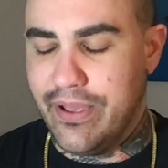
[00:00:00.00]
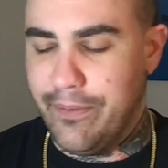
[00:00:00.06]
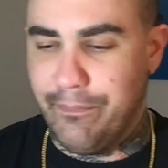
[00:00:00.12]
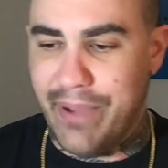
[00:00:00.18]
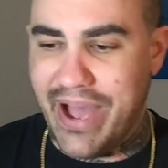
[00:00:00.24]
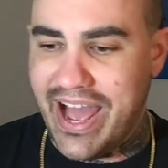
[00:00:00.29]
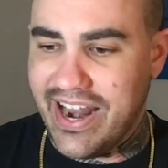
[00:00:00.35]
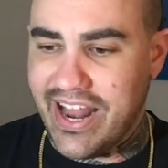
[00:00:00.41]

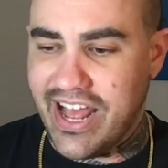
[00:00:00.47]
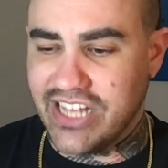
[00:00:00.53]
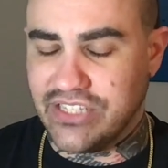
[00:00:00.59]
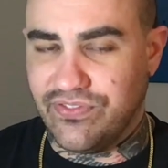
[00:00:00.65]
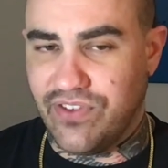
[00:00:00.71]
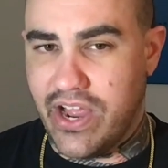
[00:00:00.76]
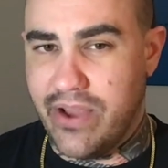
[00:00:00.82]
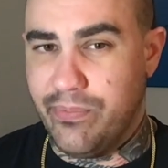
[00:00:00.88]

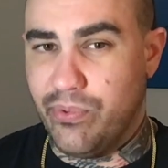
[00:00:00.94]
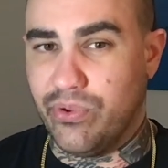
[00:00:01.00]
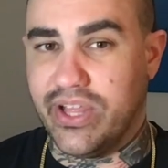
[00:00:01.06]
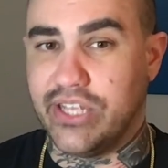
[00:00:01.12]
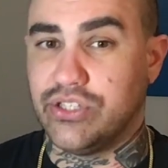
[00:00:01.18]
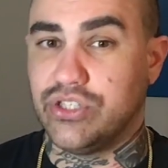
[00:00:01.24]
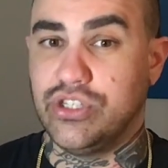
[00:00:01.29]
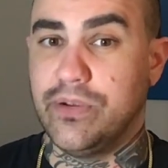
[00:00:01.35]
badass vibe or
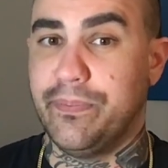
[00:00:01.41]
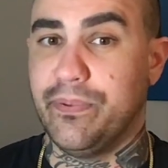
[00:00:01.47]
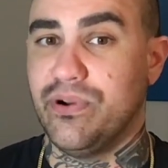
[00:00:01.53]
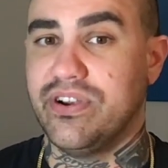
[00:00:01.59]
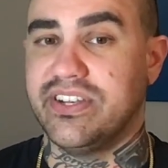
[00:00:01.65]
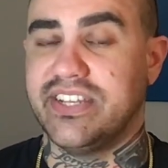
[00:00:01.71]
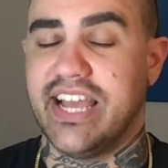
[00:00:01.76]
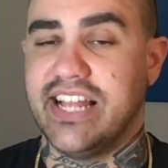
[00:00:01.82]
like
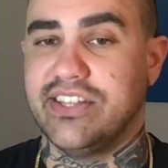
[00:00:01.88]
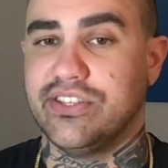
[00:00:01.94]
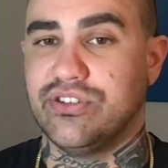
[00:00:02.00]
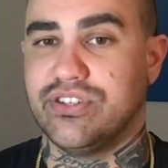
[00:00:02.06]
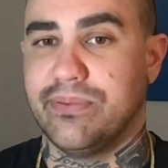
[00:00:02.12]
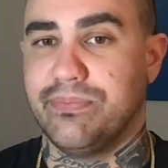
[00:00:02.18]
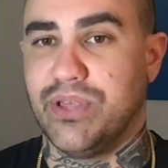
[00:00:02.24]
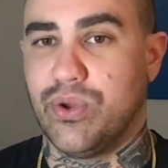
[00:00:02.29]
super intense
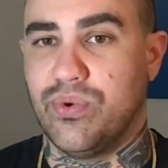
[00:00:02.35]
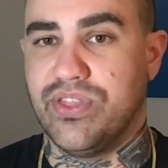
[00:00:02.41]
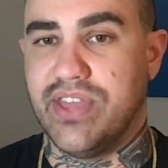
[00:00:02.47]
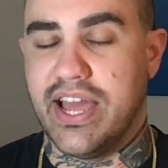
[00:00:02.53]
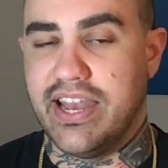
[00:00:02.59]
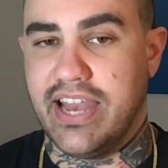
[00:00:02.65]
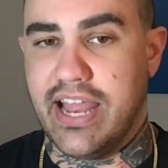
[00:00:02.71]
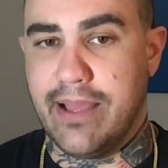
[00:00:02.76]
or something with
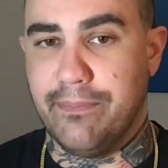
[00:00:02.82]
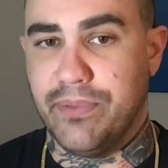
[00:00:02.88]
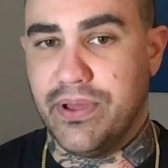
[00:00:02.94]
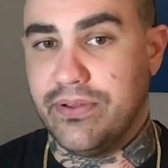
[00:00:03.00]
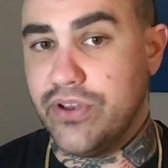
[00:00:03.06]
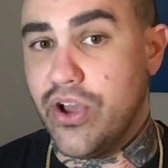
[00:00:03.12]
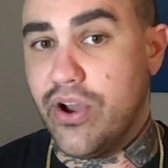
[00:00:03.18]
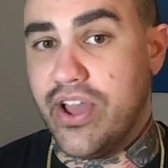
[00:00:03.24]
that name.
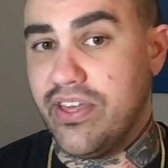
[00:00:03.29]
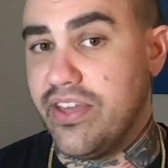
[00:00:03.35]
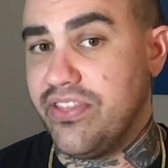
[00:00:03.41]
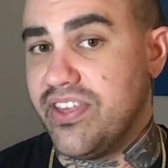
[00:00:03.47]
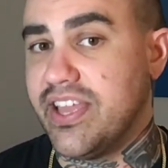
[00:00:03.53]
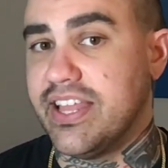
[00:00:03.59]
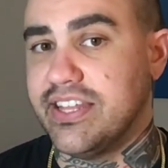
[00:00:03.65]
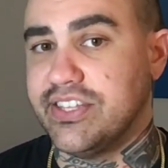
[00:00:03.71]
But no, I
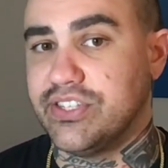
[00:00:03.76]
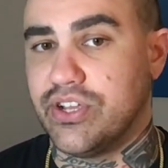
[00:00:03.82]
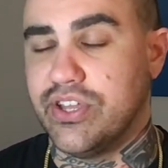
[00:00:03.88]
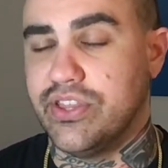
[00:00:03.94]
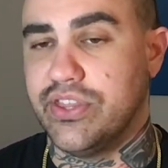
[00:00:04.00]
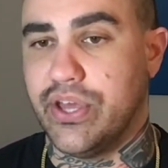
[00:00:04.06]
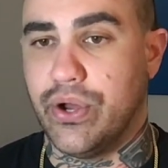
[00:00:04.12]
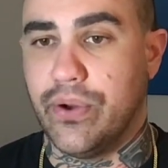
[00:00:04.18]
think it's
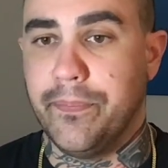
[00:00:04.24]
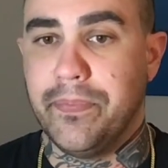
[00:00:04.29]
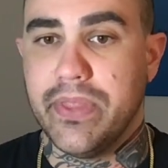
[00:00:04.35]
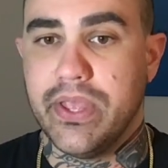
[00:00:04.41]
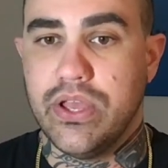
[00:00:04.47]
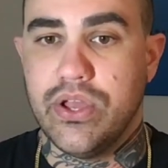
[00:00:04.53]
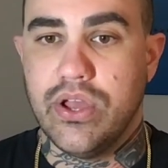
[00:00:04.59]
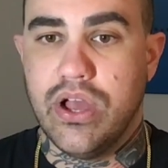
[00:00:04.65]
good though.
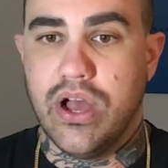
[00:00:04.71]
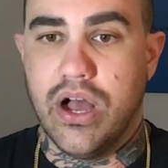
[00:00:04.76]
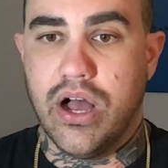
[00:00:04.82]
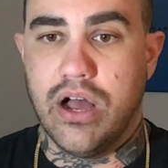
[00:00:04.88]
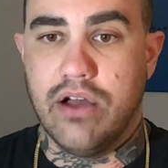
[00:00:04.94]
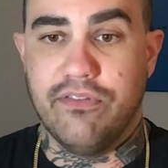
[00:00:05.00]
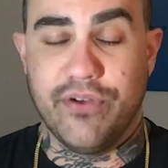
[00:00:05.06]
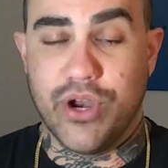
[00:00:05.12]

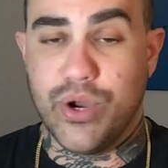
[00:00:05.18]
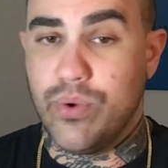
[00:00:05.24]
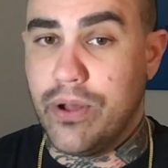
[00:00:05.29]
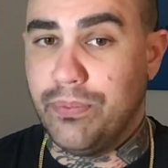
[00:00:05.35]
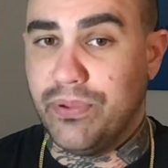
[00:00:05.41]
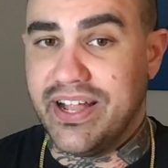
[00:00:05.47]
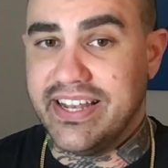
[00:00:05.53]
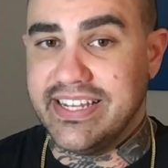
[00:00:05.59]
Very
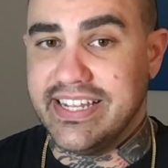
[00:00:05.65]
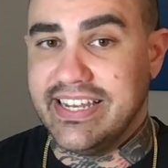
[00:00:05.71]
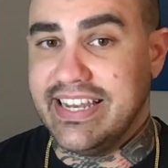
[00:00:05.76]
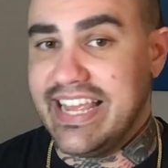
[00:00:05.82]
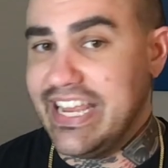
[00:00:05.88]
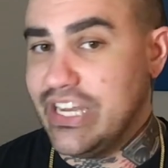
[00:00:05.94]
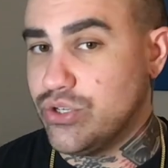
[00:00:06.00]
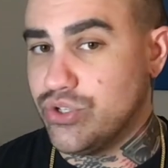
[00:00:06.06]
well
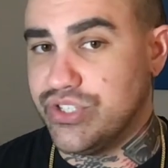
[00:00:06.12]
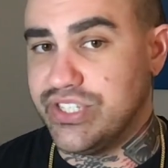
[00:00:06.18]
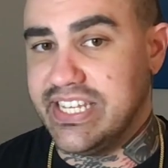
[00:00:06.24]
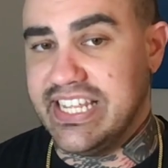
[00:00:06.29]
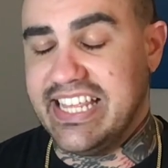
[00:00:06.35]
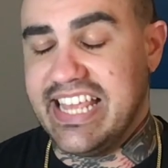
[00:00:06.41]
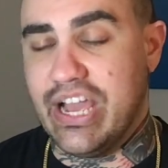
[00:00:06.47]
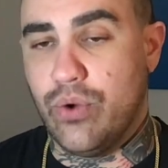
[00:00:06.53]
blended,
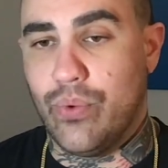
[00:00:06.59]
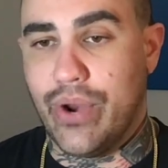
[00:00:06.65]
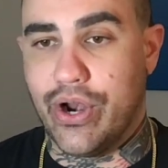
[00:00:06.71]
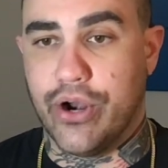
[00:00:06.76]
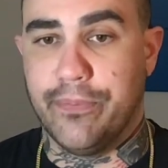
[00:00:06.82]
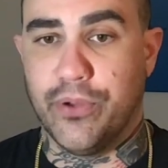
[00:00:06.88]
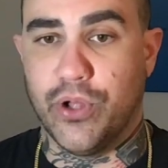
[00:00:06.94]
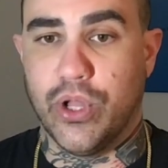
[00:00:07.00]
interesting yet
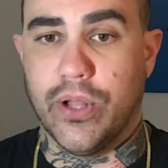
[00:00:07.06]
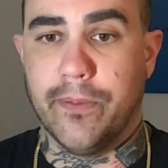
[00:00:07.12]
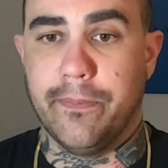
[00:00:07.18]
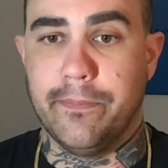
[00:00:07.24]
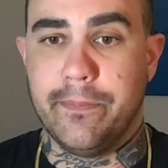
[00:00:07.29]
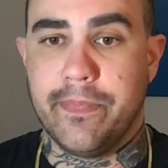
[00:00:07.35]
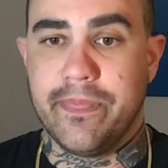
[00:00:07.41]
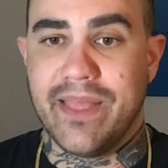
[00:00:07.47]

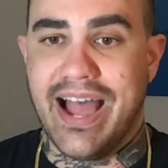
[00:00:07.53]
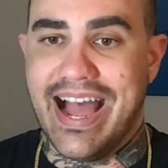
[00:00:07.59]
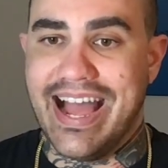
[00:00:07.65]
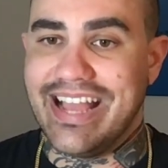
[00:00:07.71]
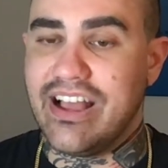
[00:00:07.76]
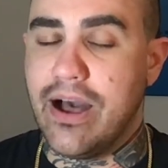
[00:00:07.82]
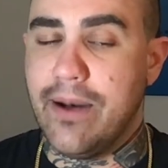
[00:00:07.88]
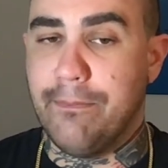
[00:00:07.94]
wearable.
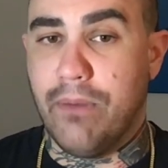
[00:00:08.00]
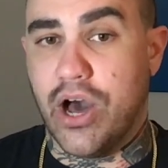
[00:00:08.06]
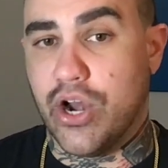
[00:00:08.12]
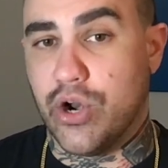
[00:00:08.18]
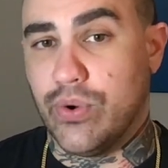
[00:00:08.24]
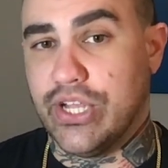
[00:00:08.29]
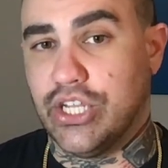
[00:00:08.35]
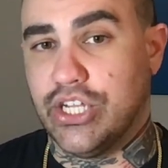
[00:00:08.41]
I got
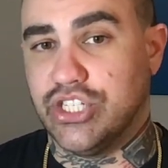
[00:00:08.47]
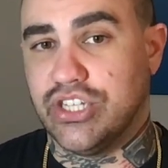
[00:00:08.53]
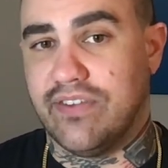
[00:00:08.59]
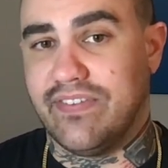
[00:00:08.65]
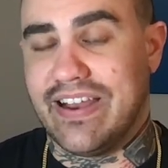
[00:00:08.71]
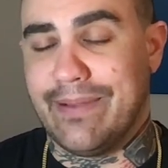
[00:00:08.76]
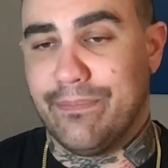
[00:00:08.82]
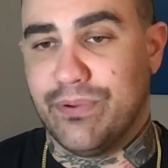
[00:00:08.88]
moderate
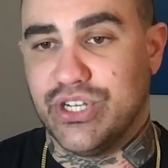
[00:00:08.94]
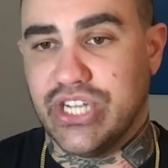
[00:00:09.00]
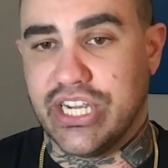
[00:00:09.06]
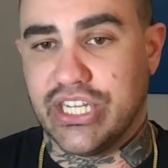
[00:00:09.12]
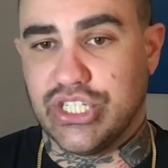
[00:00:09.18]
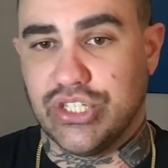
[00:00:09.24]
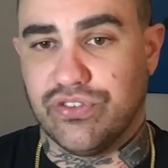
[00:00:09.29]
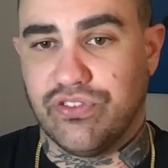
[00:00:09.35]
longevity and
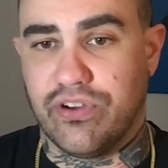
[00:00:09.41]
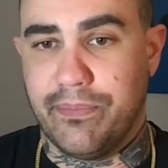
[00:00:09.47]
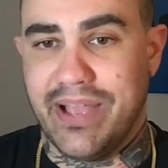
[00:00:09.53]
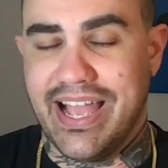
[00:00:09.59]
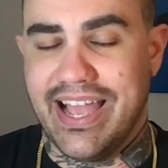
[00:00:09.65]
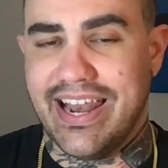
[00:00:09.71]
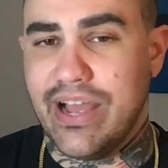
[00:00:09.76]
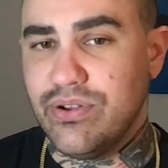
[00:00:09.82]
projection from
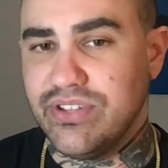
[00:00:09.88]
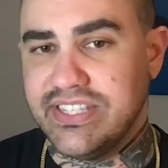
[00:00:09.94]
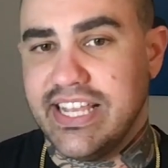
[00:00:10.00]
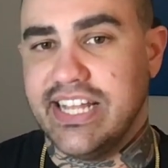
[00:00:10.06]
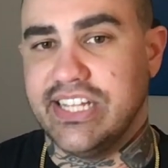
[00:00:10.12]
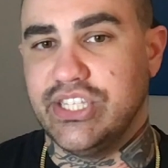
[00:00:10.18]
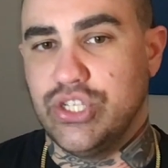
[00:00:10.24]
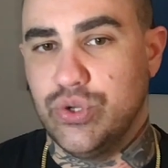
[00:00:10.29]
it, and I would
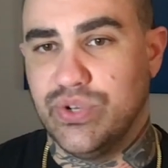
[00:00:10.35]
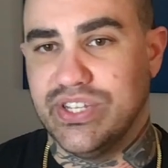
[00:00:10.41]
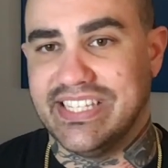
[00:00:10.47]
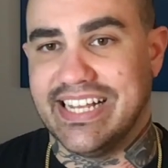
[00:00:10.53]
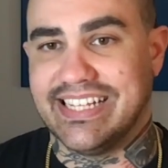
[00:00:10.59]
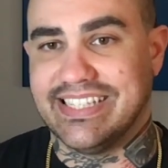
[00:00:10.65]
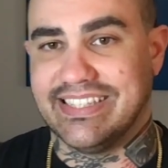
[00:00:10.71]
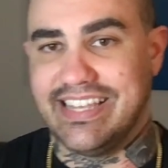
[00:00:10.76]
say it's
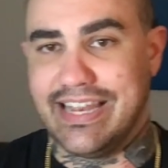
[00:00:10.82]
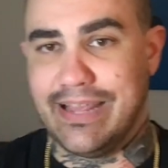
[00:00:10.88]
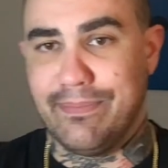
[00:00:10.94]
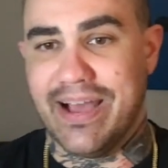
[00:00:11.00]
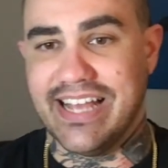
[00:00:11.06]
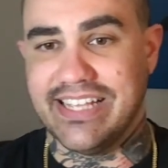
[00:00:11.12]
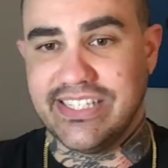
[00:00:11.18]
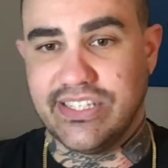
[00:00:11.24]
unisex leaning
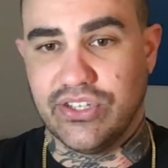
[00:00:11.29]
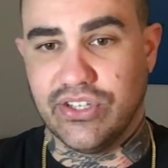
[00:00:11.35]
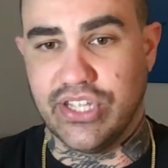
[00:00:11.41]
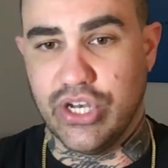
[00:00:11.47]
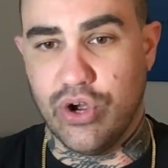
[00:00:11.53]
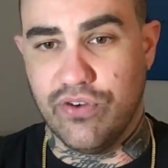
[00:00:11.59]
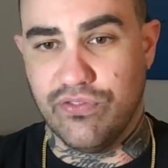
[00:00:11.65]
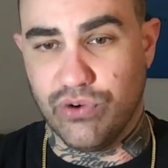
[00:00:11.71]

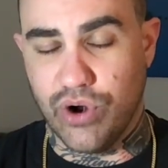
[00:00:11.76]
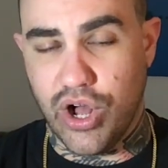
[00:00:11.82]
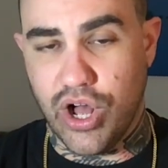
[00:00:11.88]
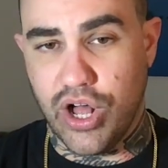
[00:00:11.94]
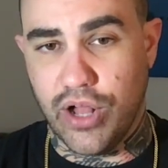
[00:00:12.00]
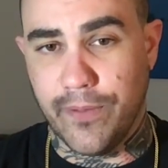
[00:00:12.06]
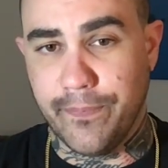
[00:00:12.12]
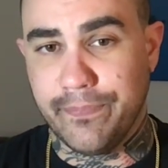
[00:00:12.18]
masculine
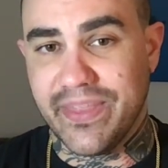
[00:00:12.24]
overall.